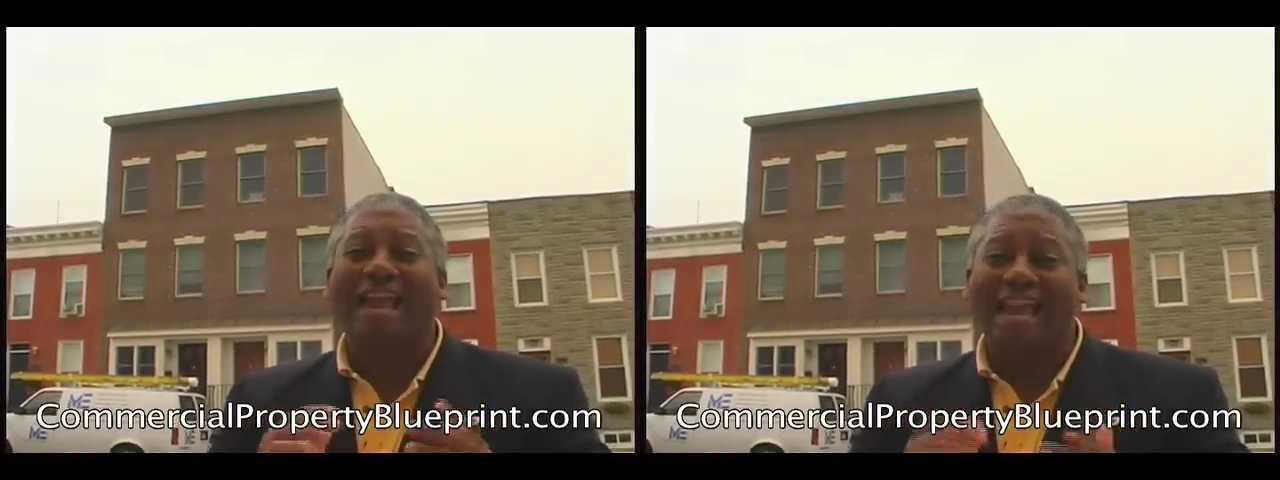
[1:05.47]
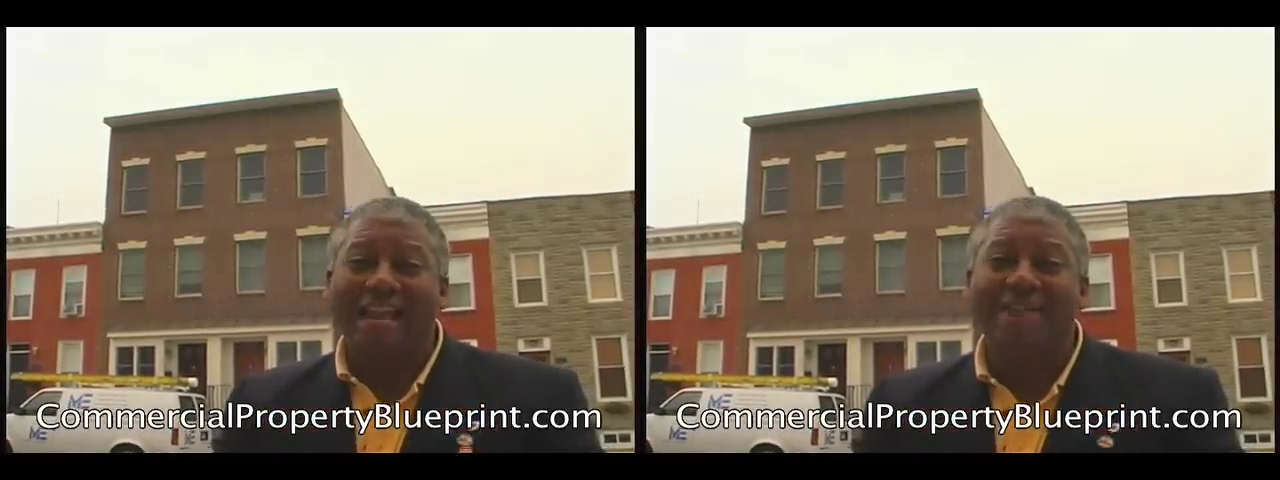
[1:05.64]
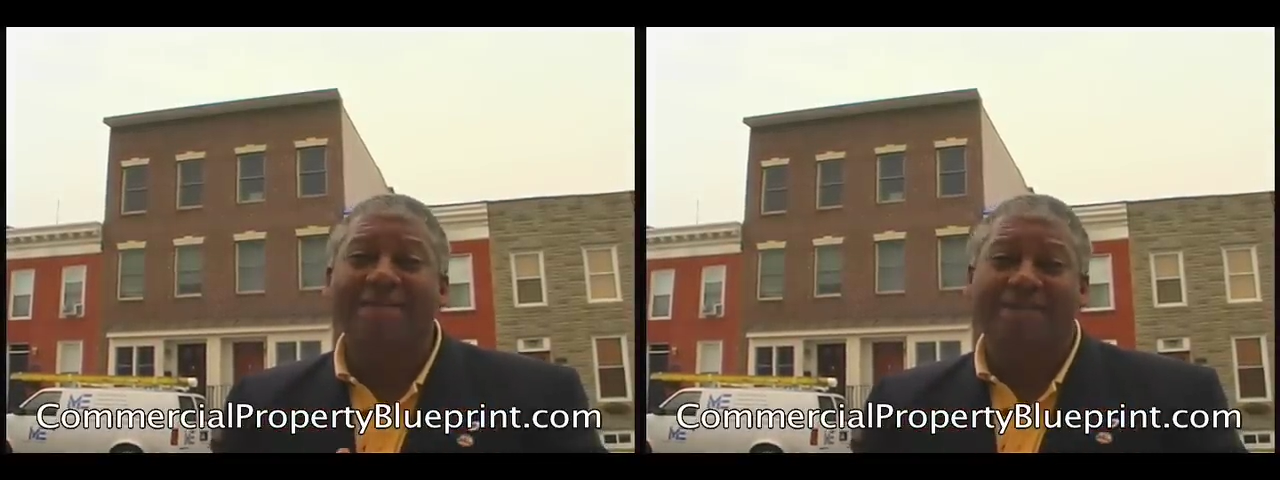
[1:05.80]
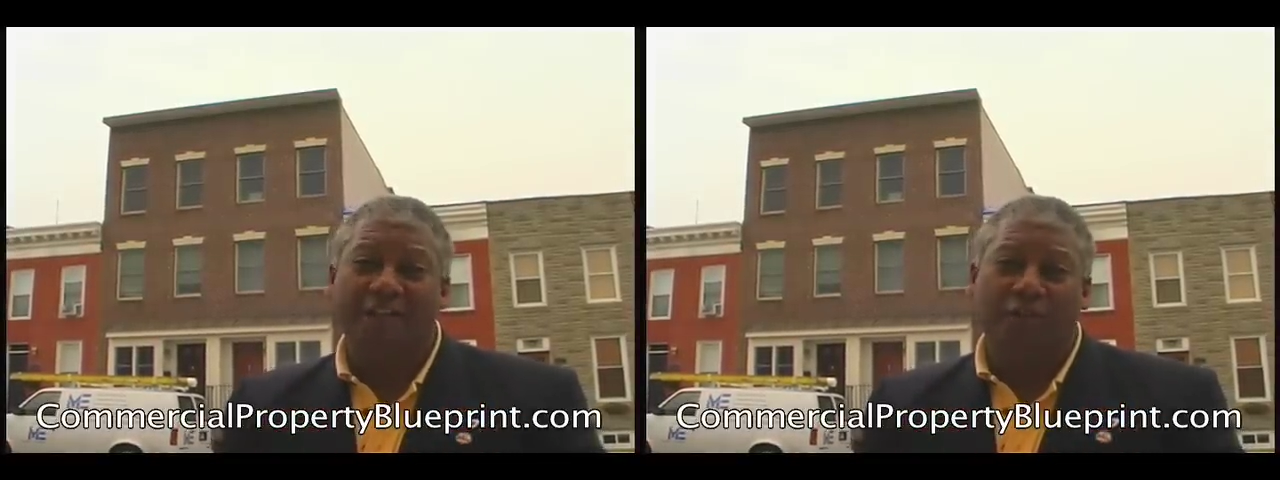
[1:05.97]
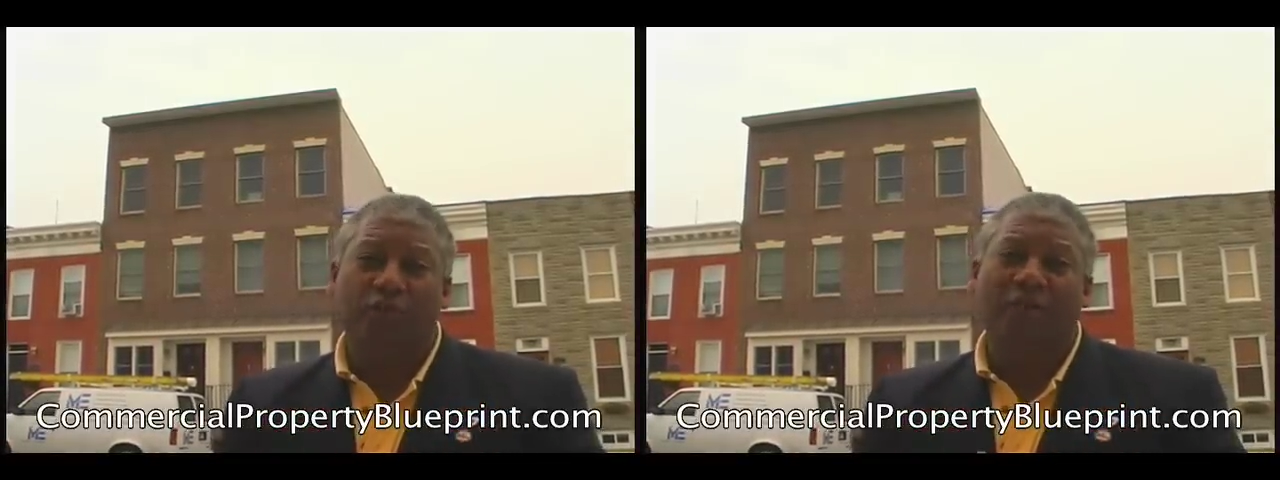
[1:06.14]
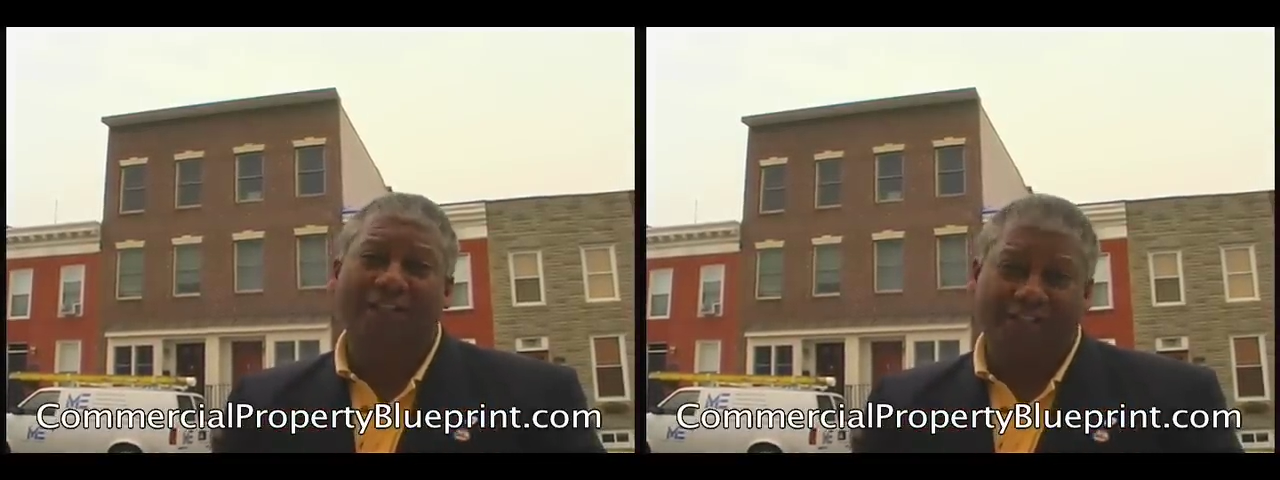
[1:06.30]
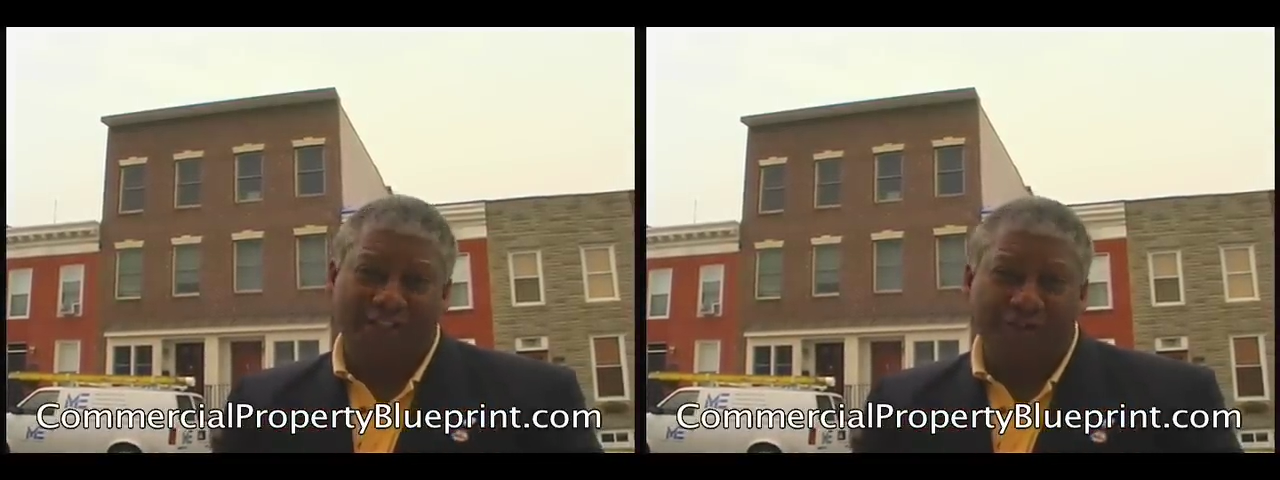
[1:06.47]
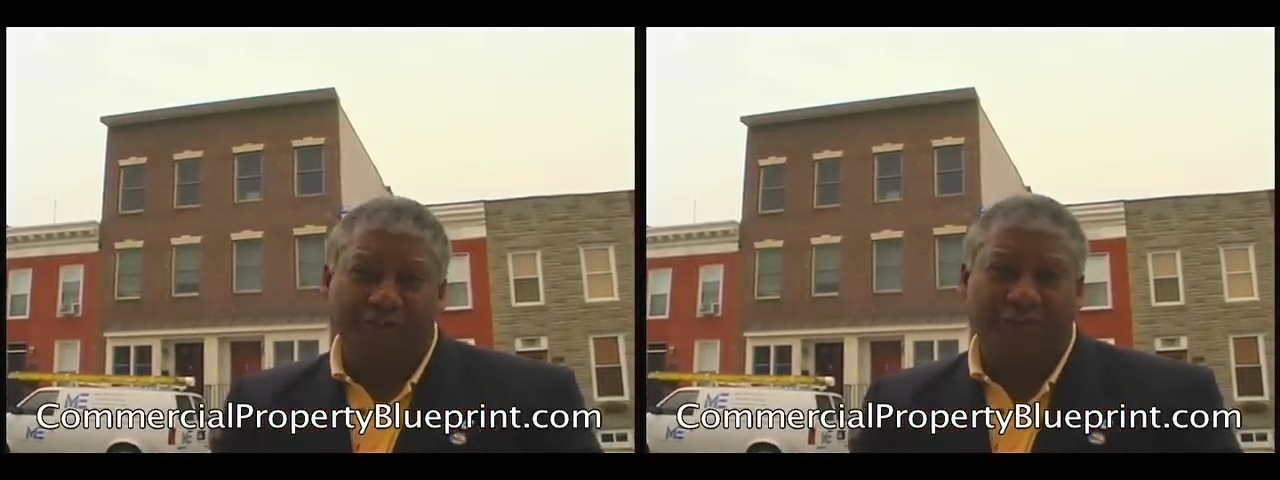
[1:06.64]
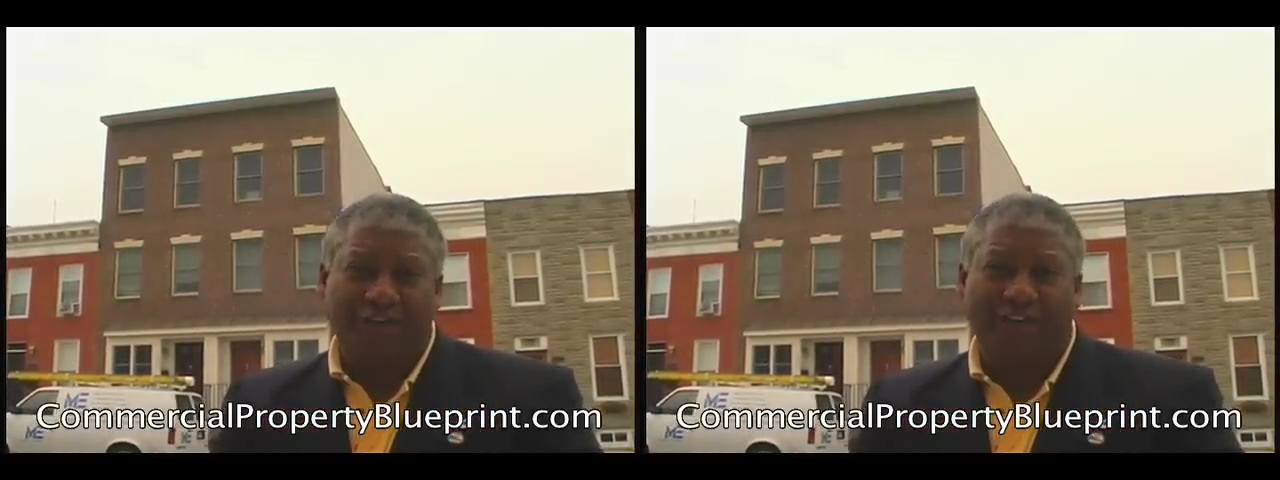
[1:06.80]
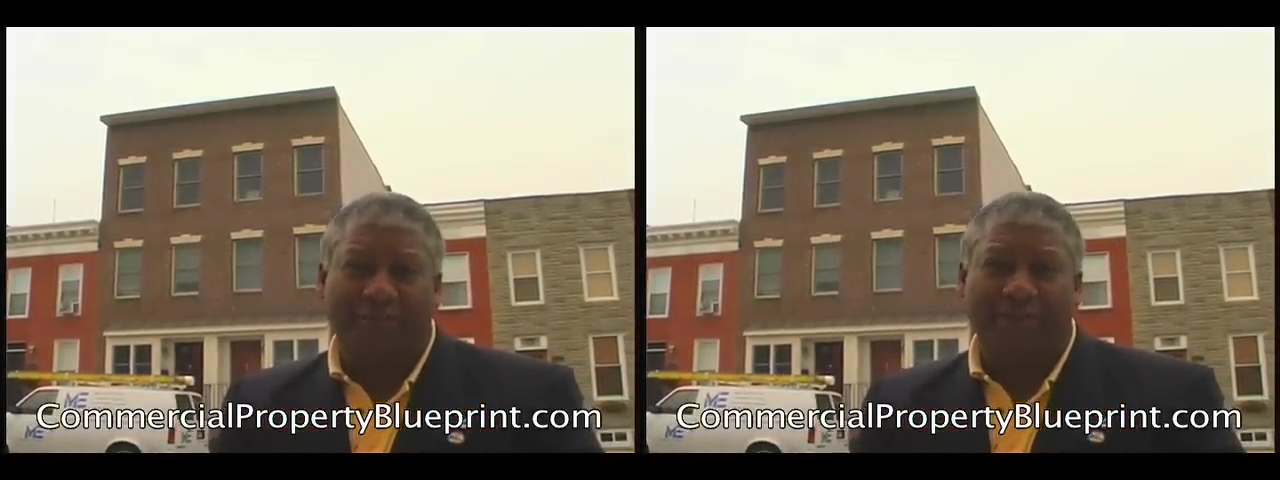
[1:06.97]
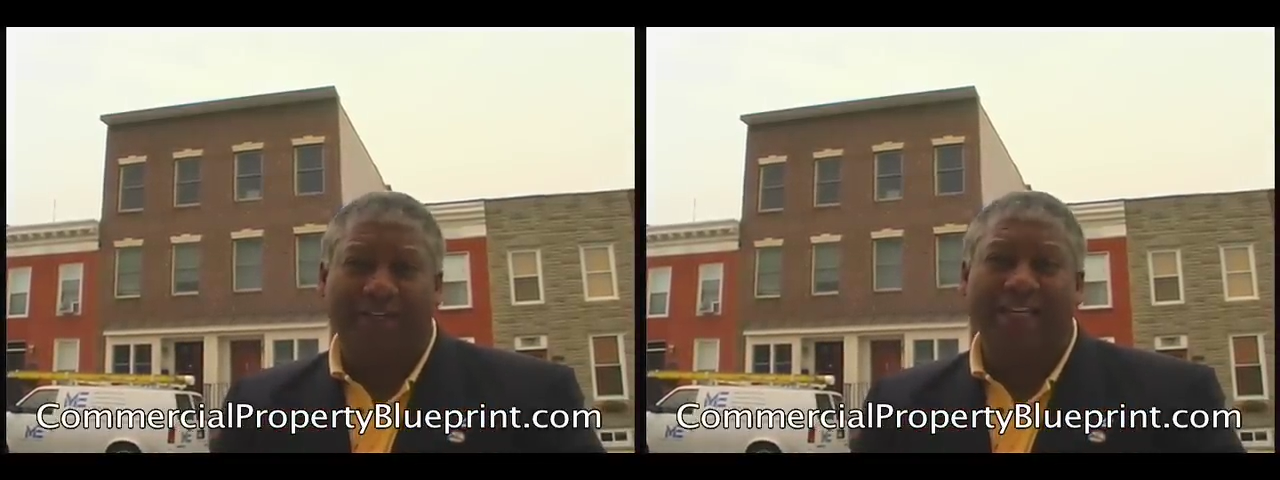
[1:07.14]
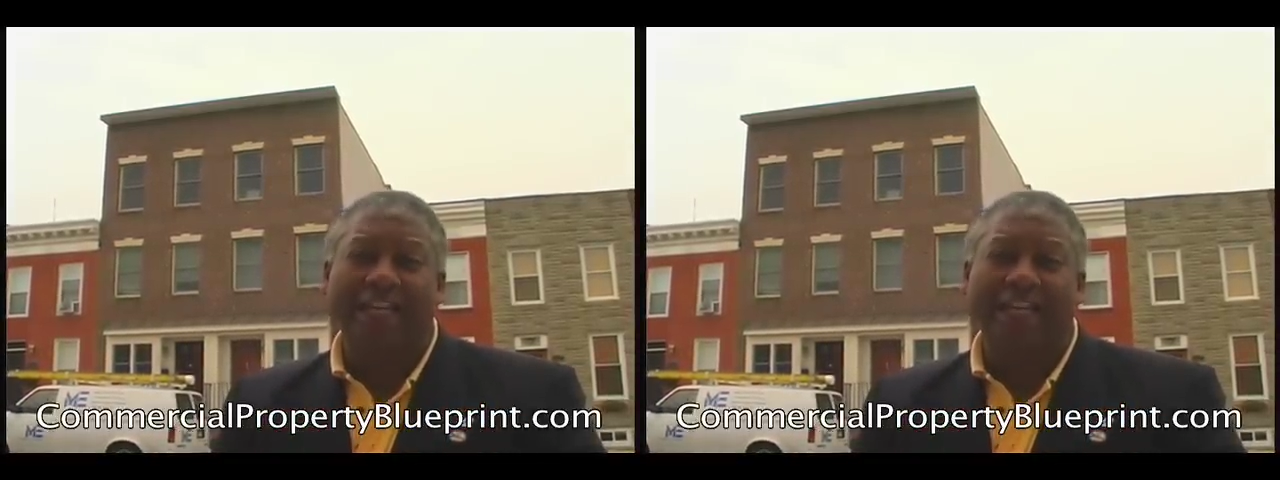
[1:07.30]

infill residential development